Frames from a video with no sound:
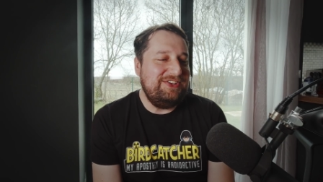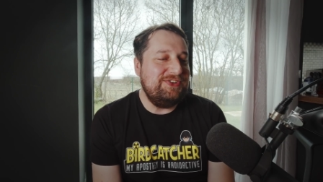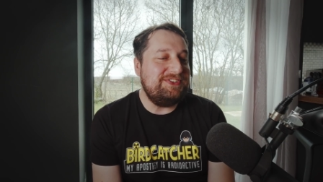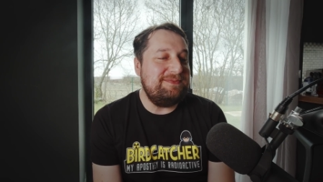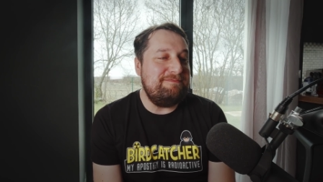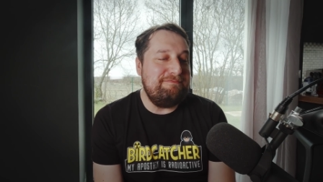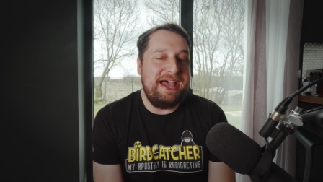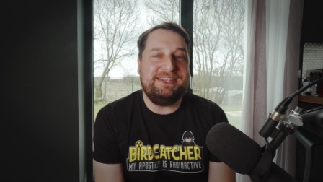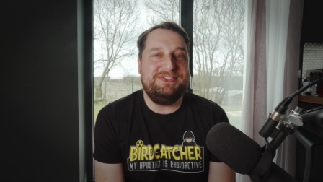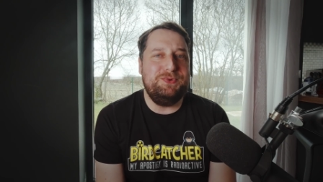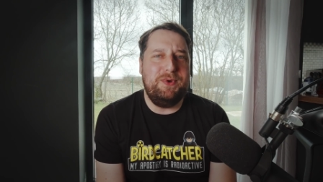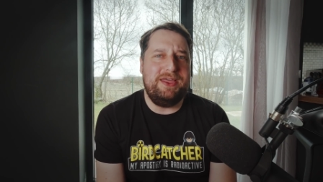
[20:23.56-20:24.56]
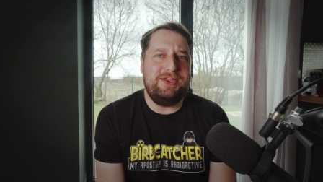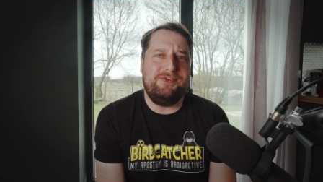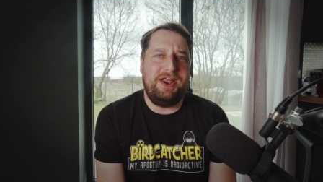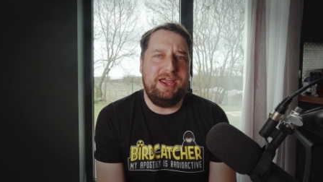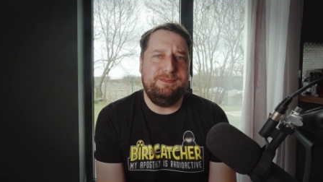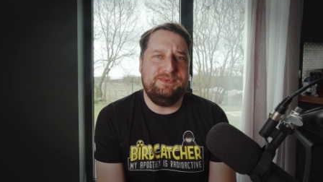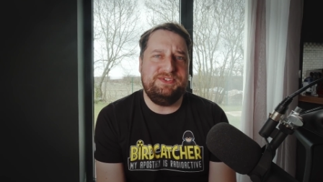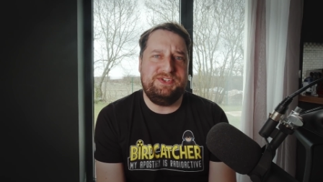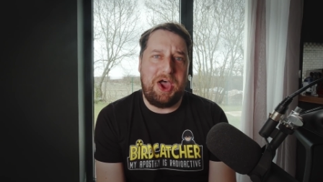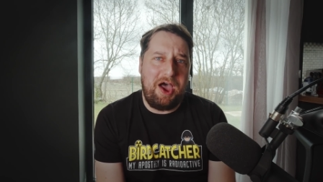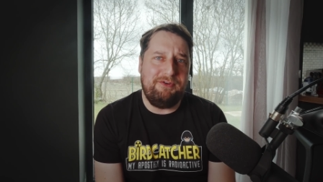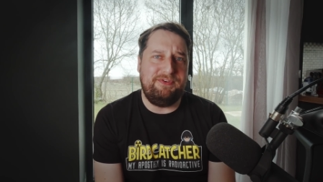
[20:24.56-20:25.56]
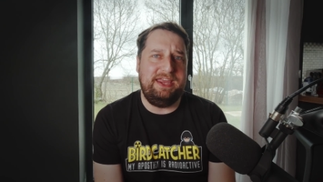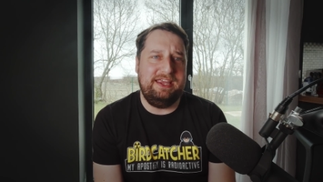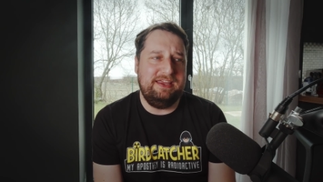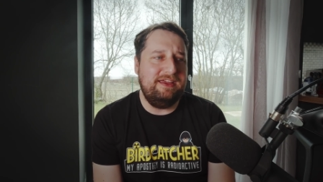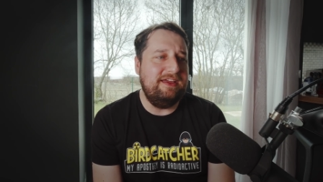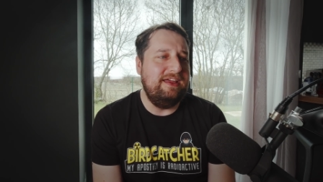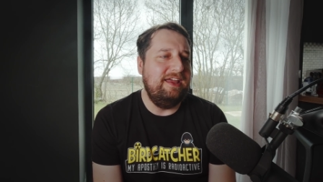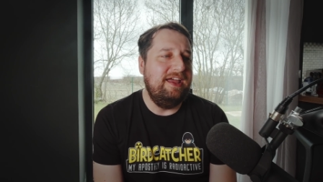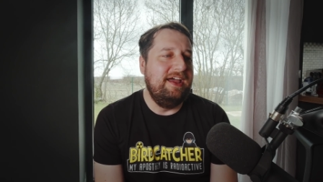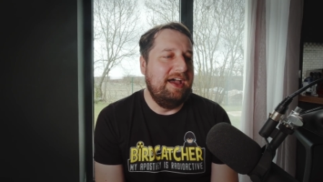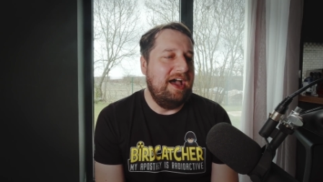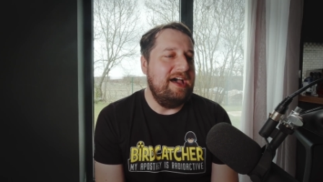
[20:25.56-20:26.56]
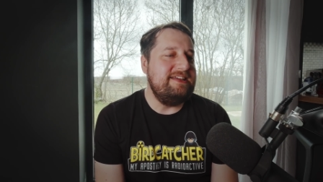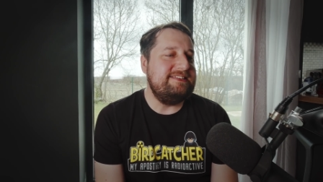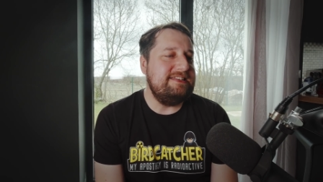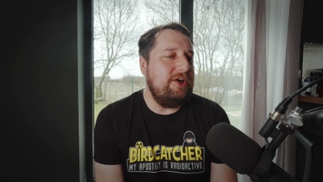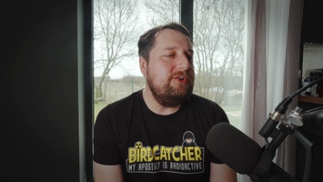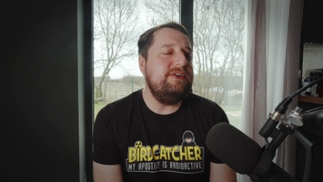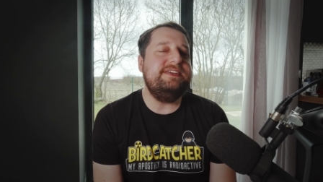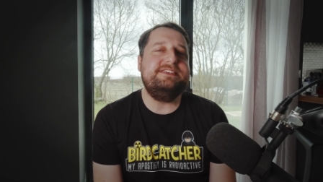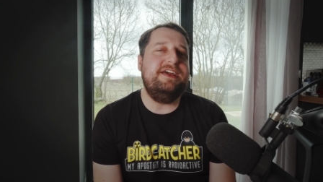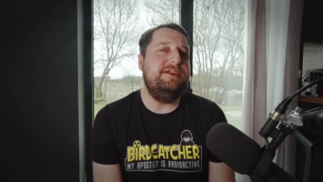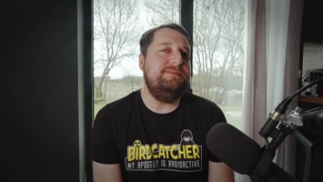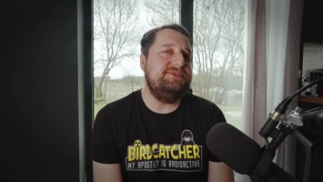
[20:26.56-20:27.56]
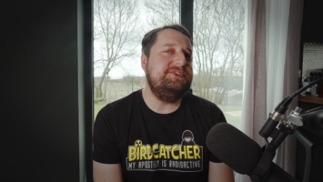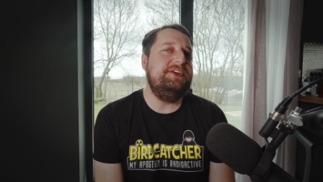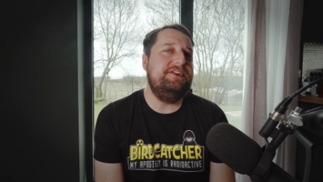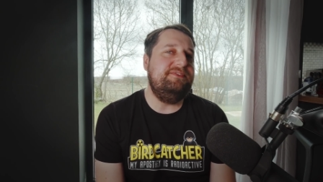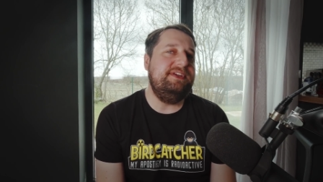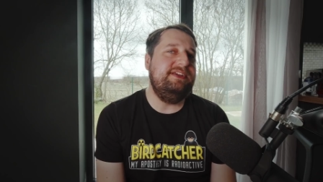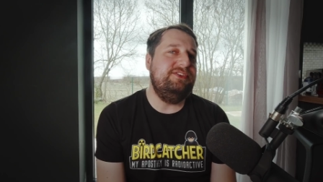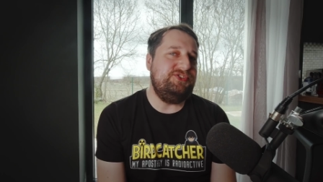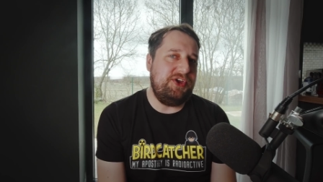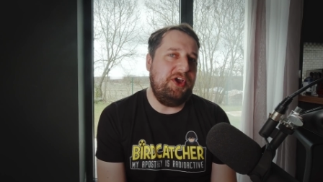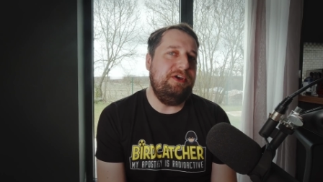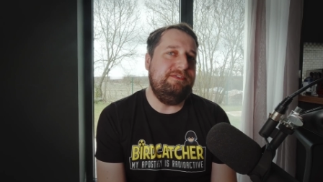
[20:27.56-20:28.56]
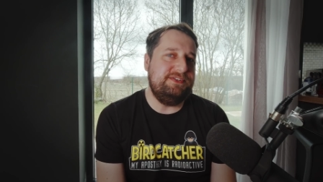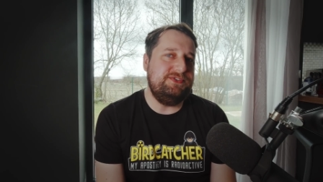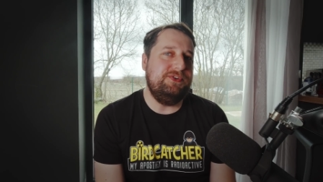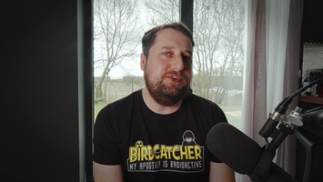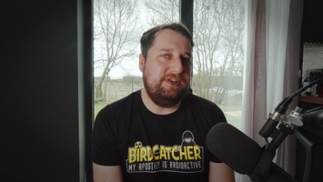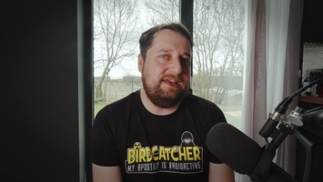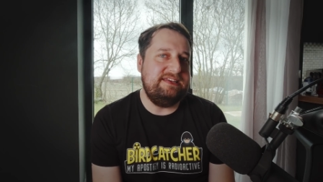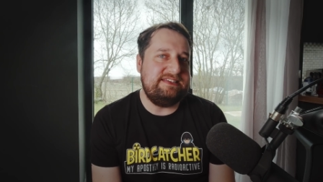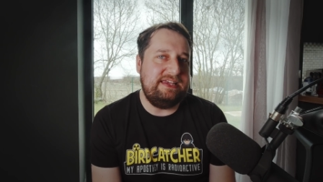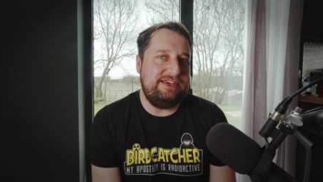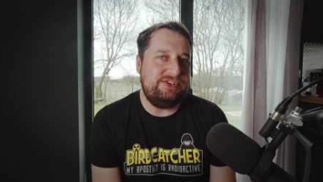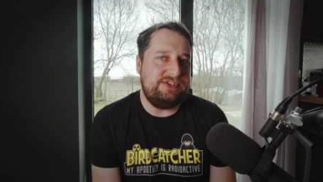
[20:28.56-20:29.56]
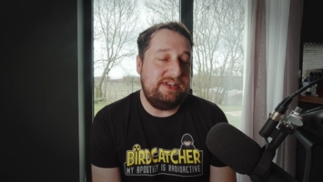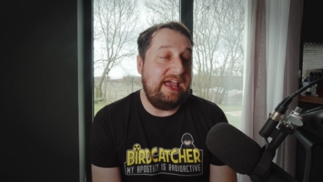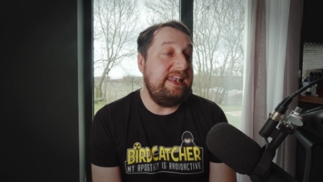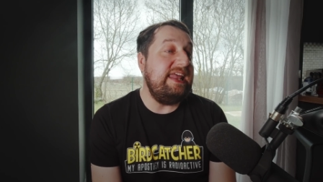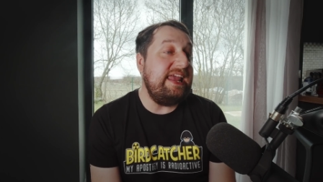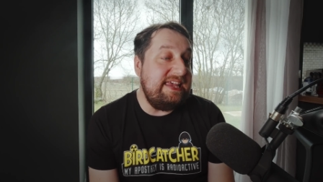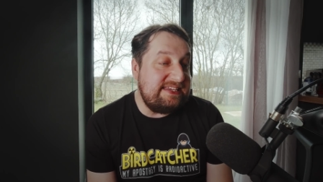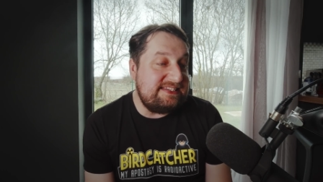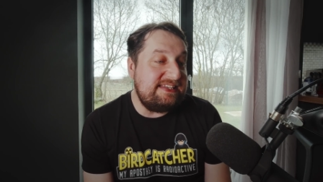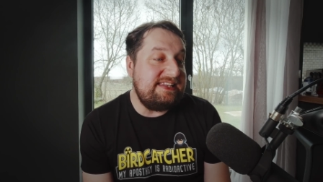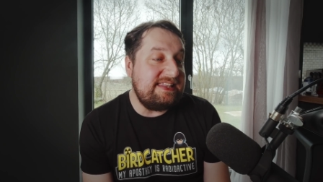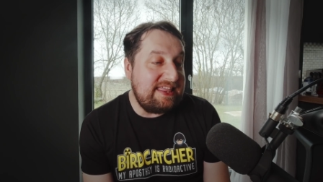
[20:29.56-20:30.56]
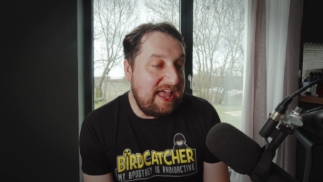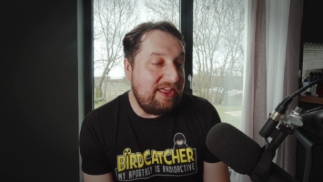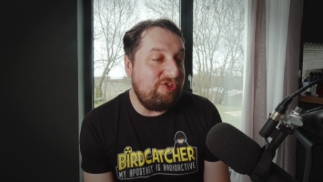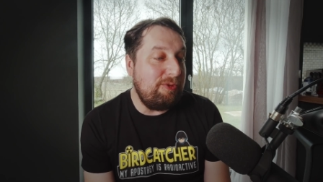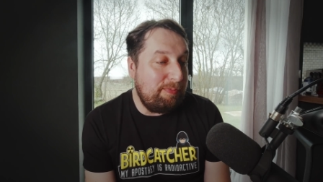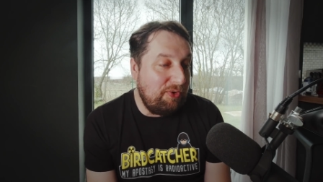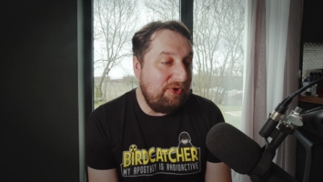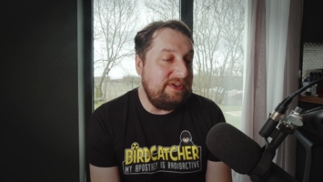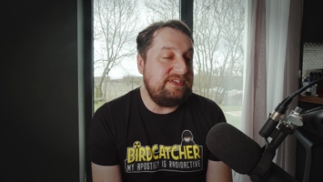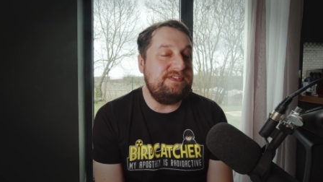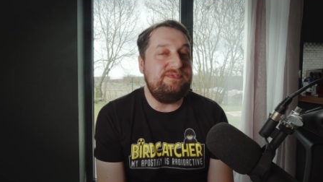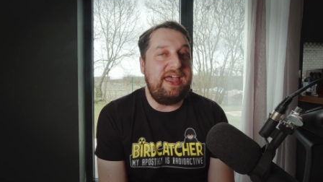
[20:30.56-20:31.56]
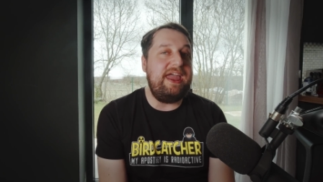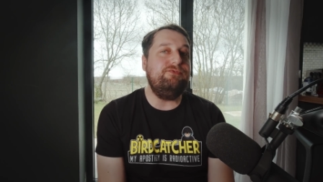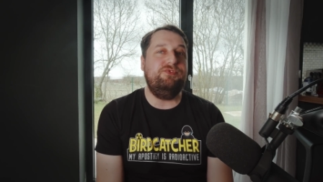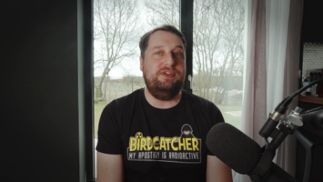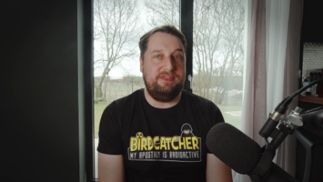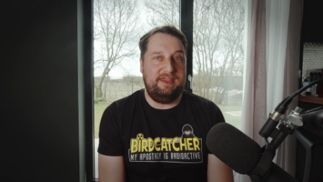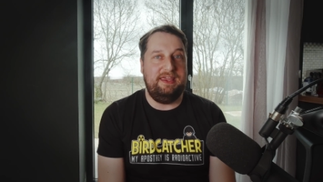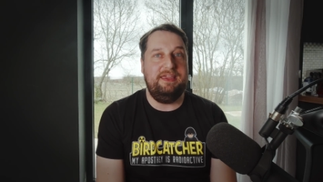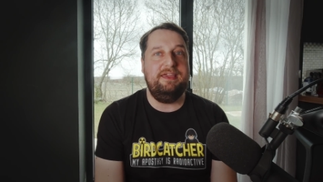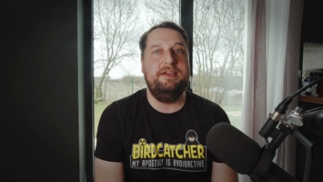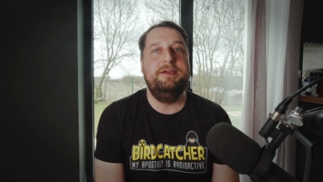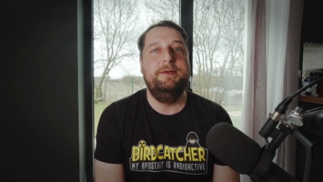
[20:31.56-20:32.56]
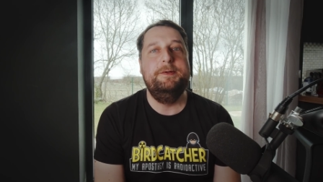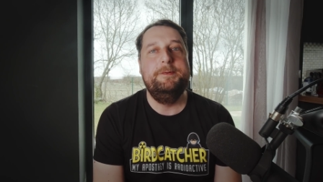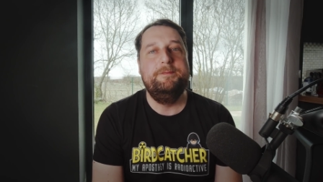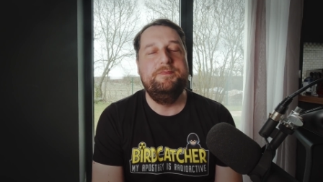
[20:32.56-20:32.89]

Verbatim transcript: It doesn't matter whether I'm starving, as long as I'm serving Jehovah's organization. And isn't that the point of everything